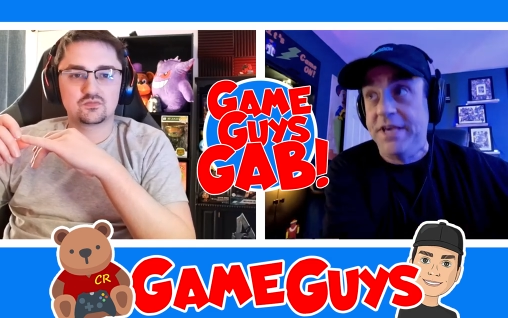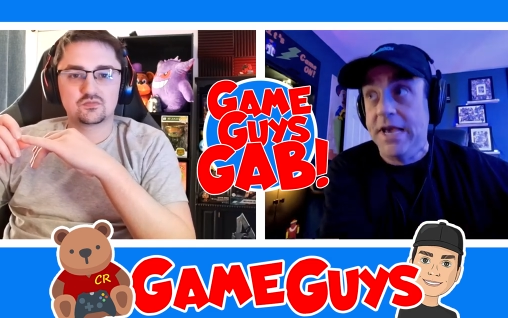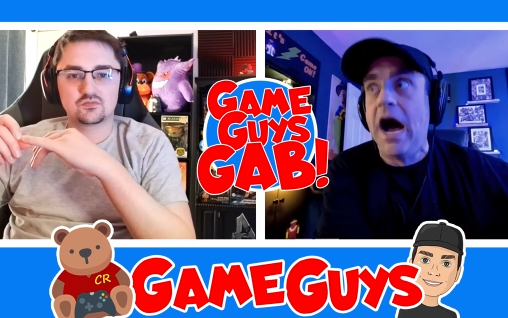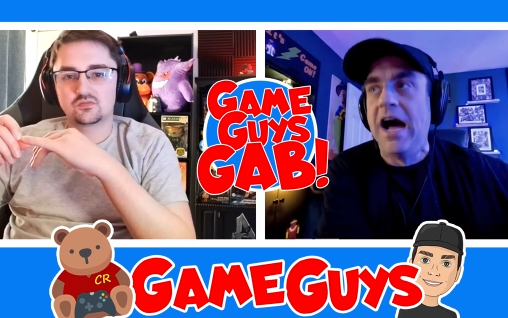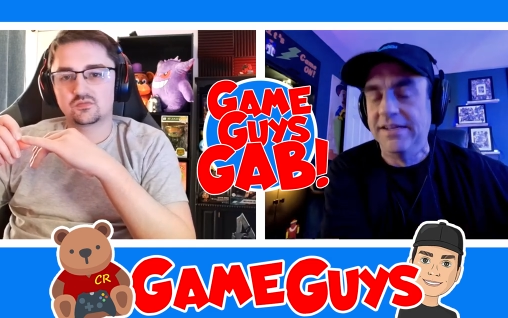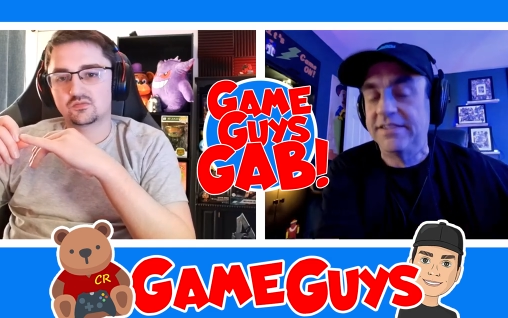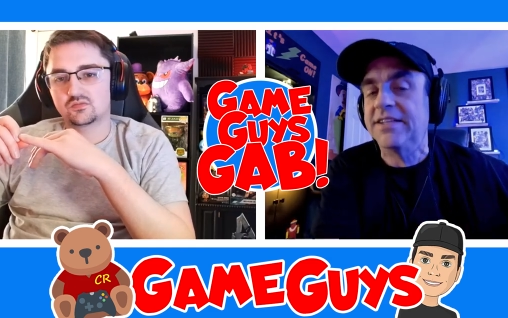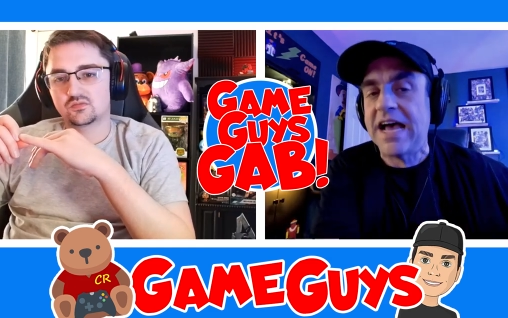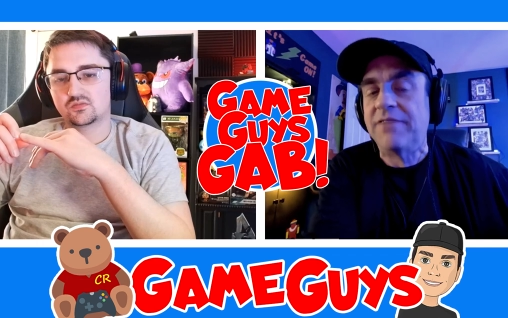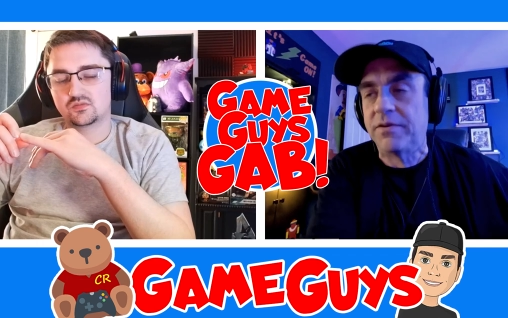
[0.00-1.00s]
Speaker 1: beyond,
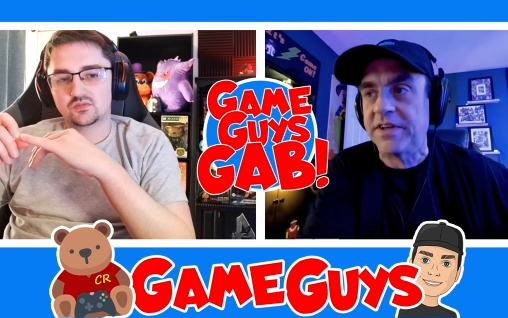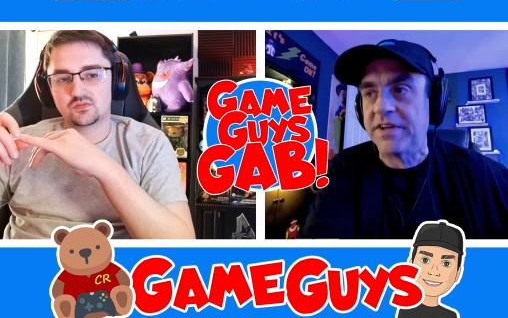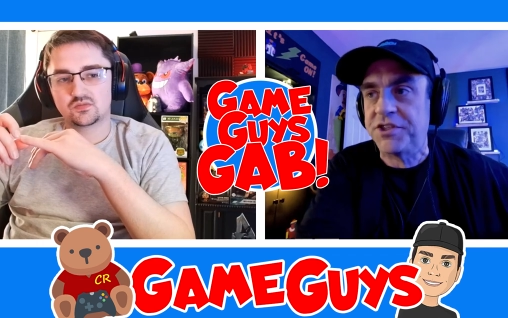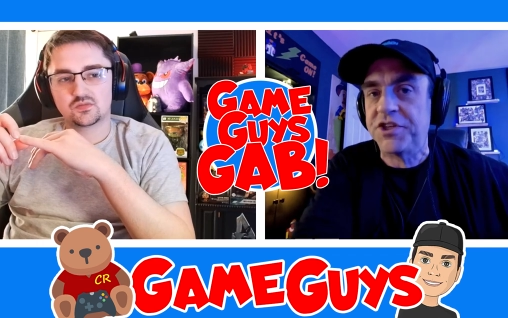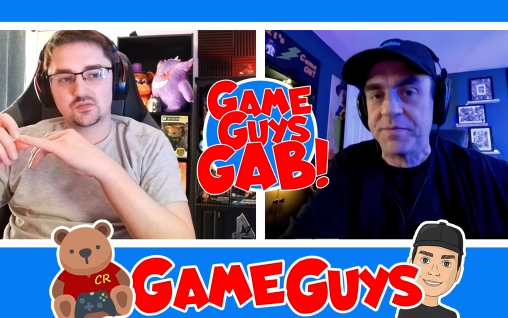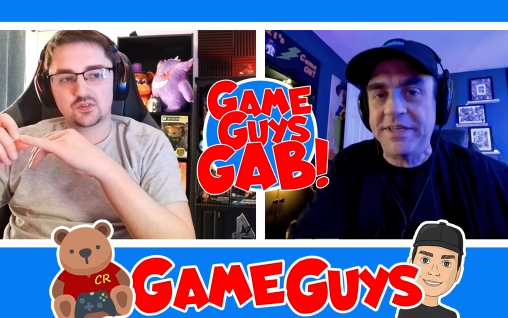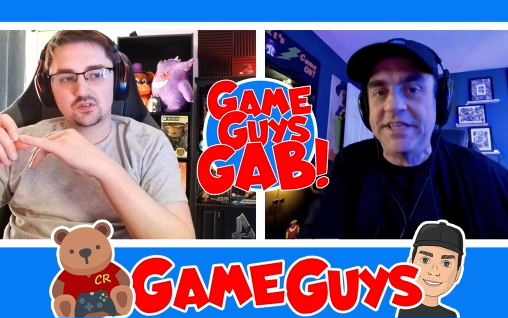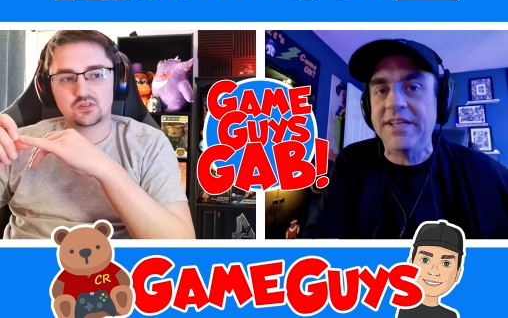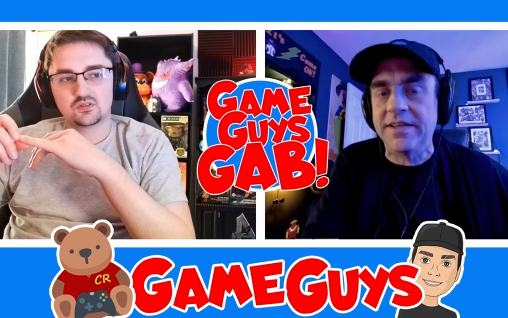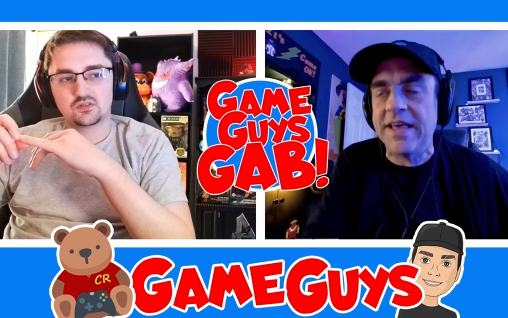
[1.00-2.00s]
because After Effects is just the
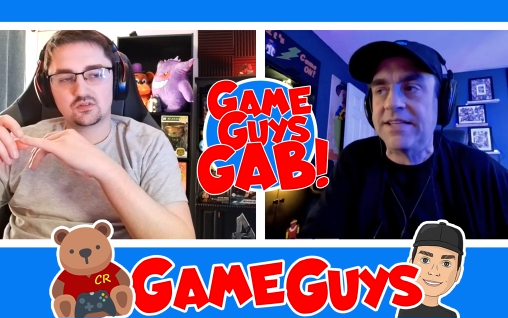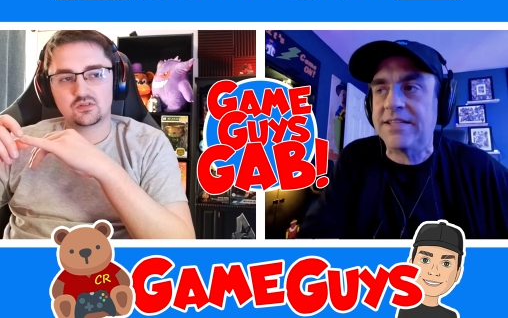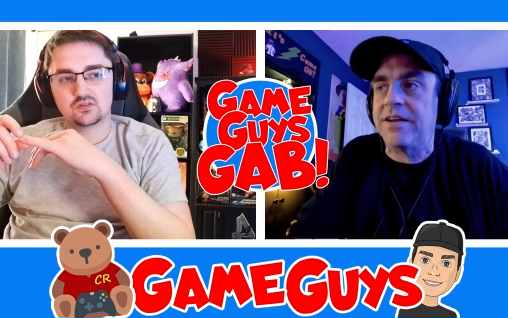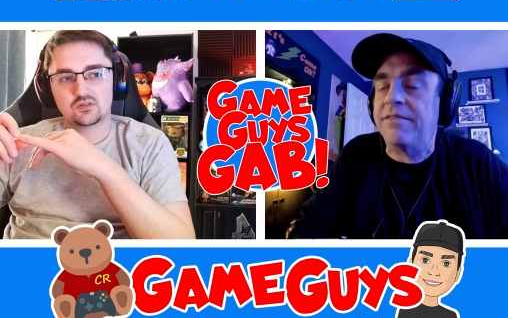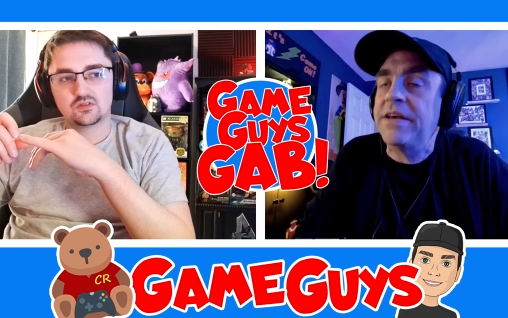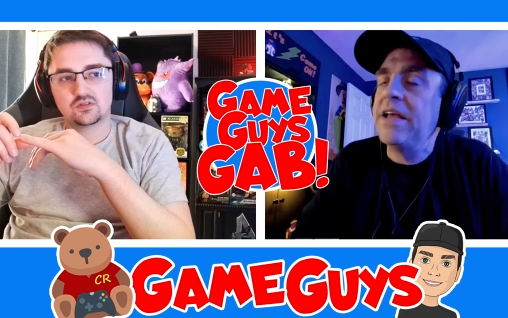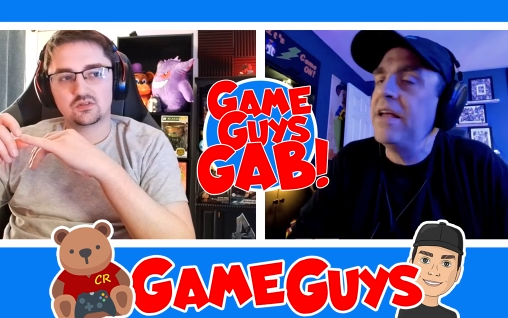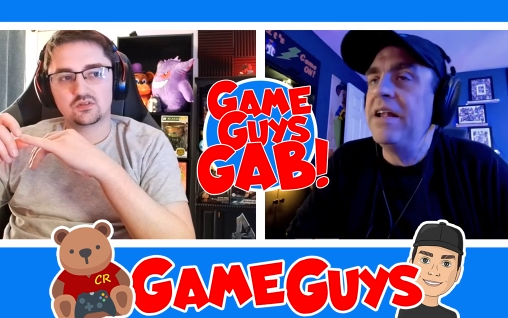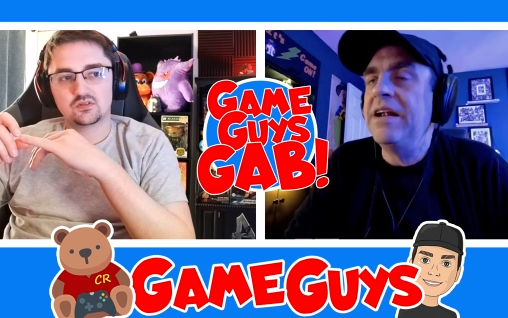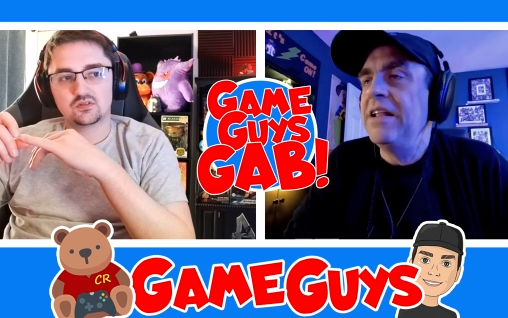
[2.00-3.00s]
beginning of that stuff
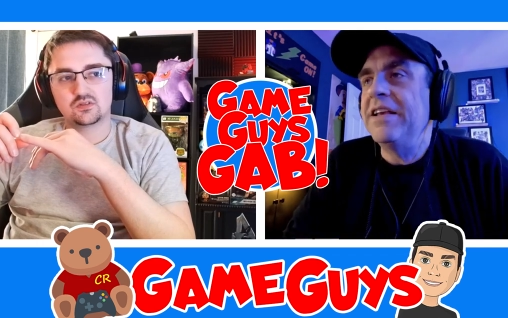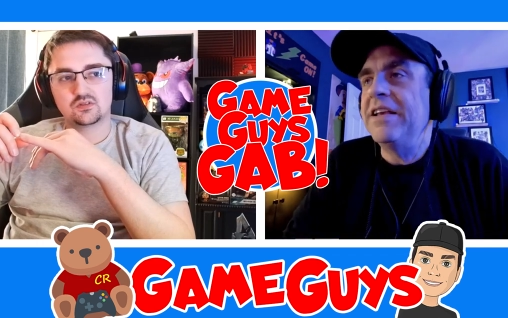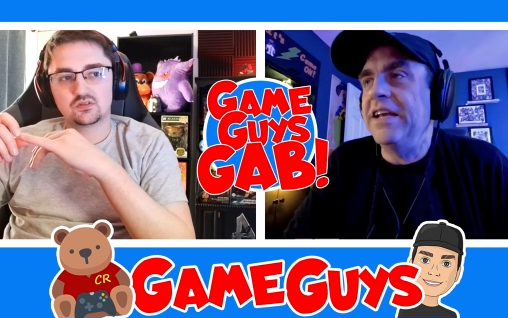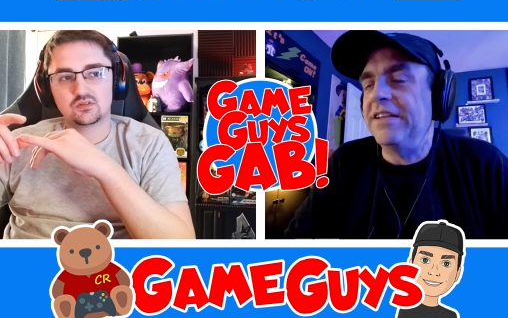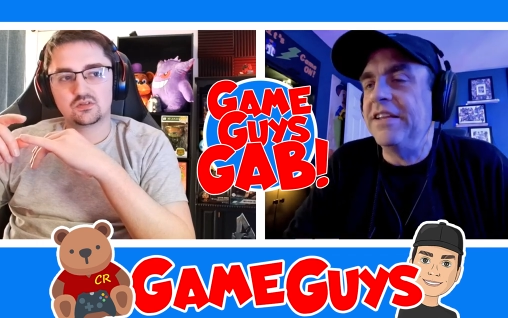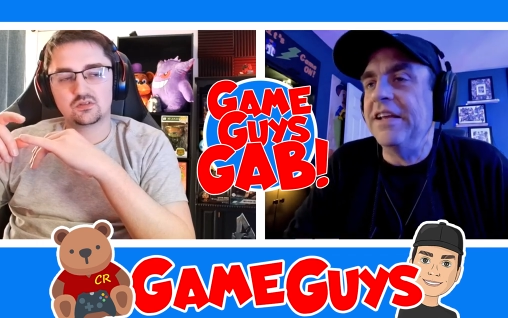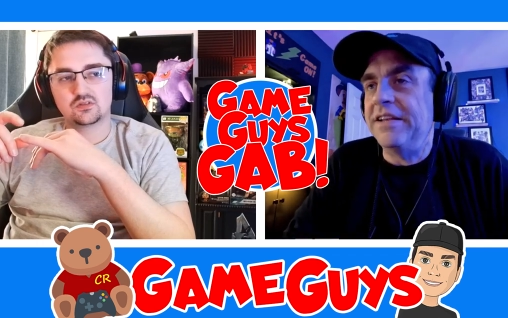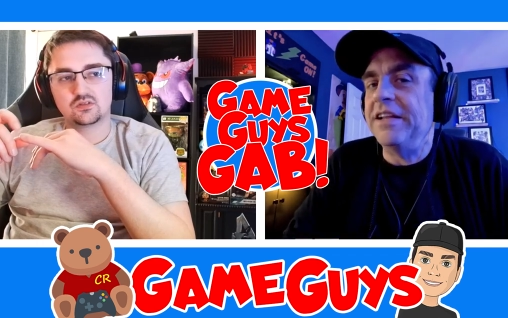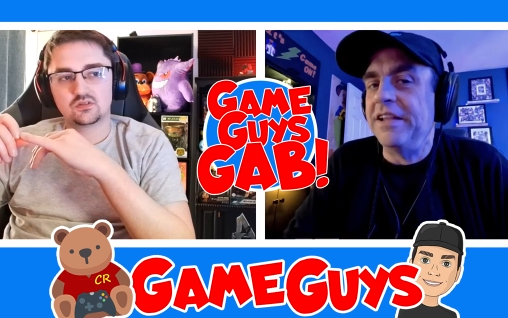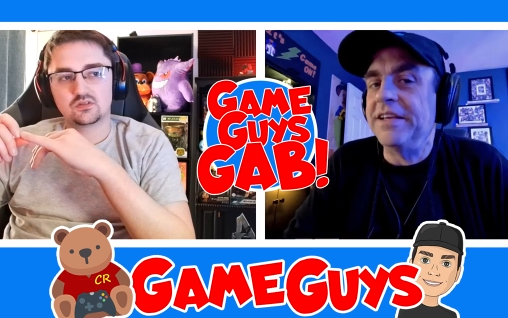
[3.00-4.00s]
it
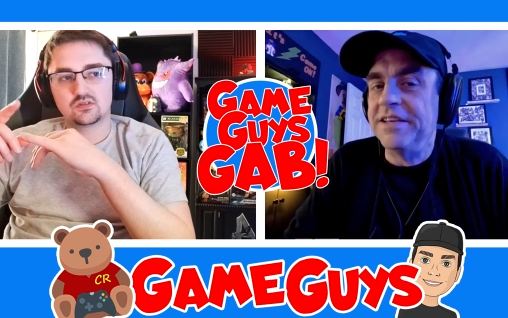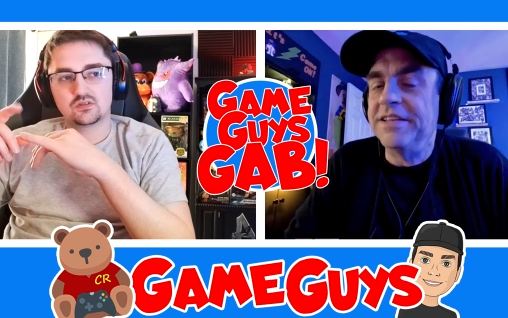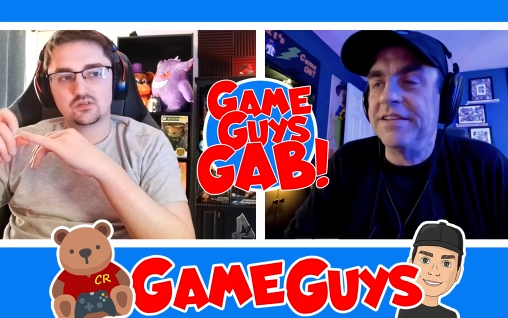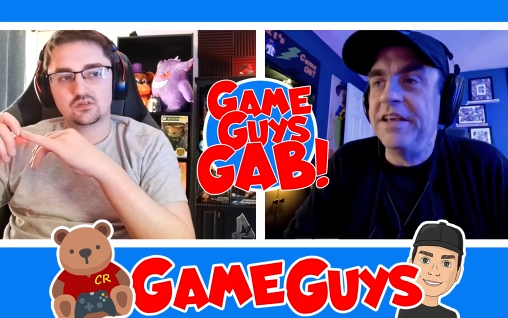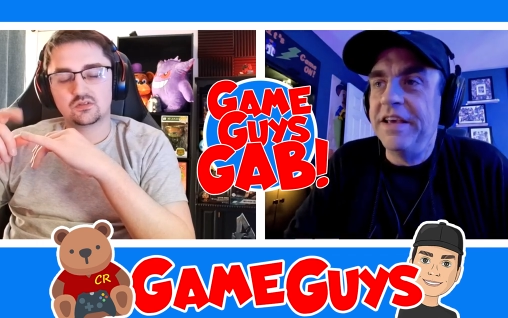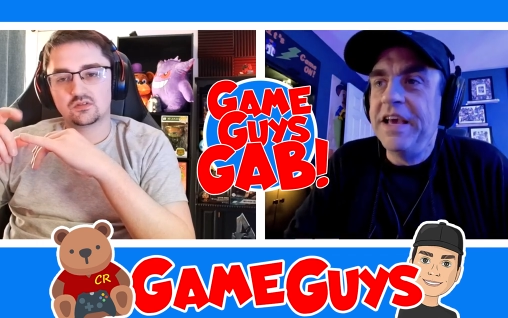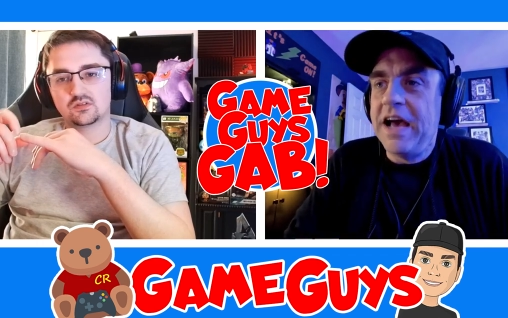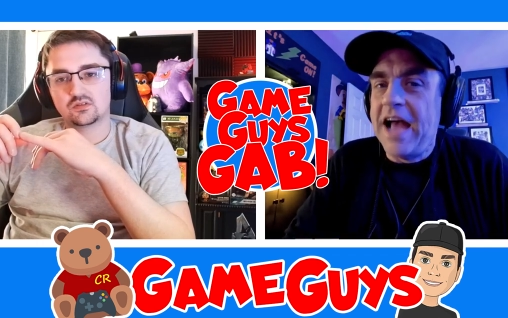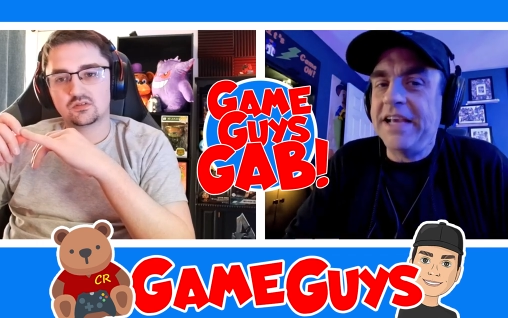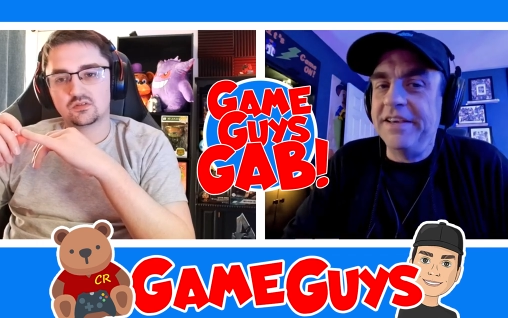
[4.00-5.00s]
it and like is
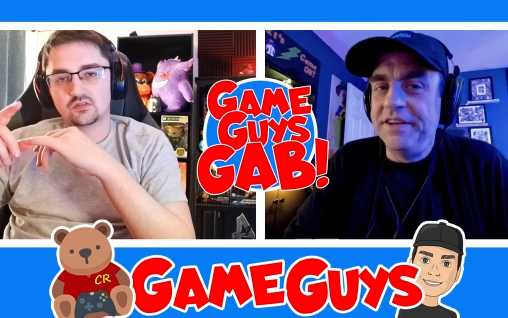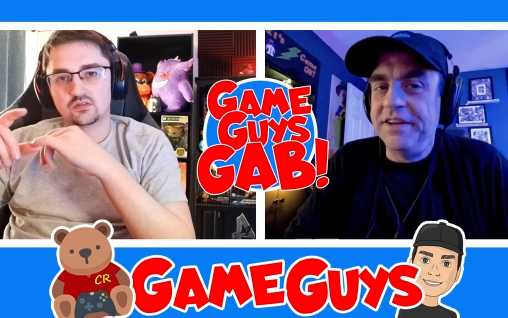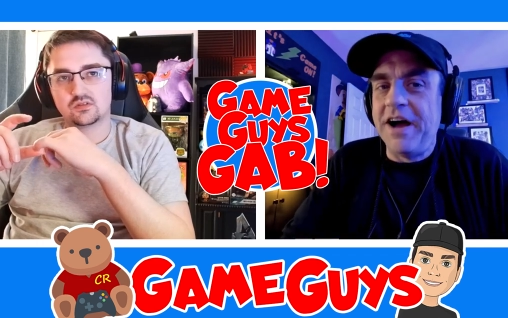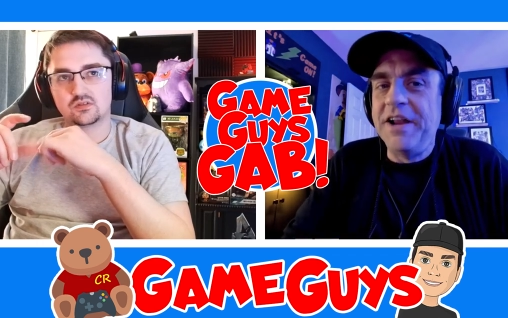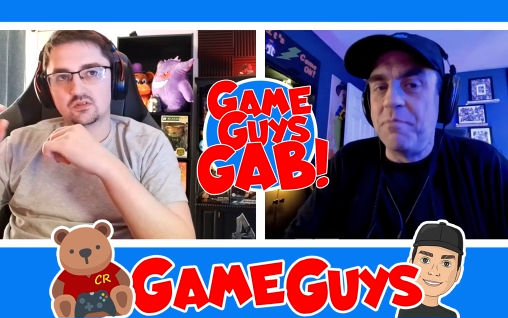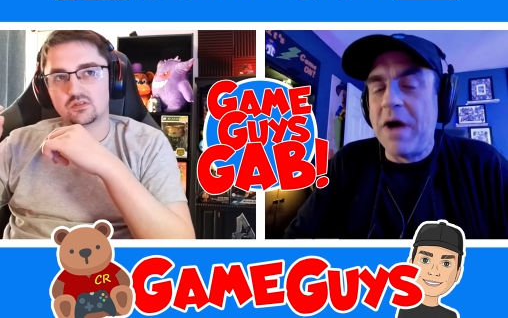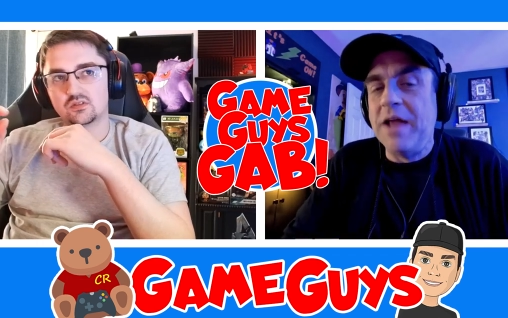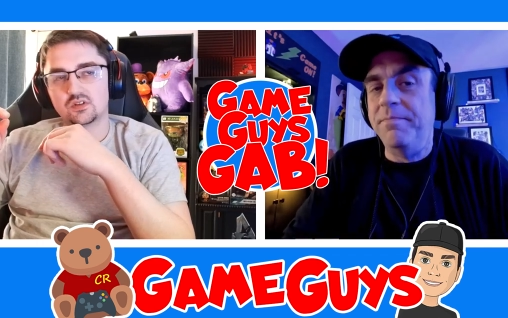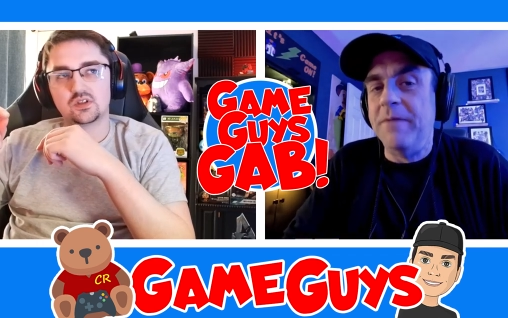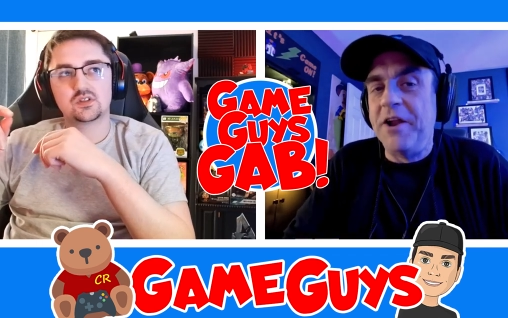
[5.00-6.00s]
I you know I don't
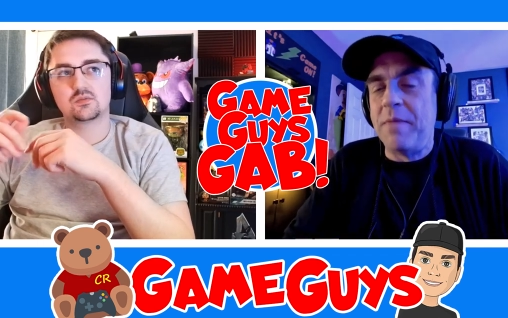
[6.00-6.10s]
mind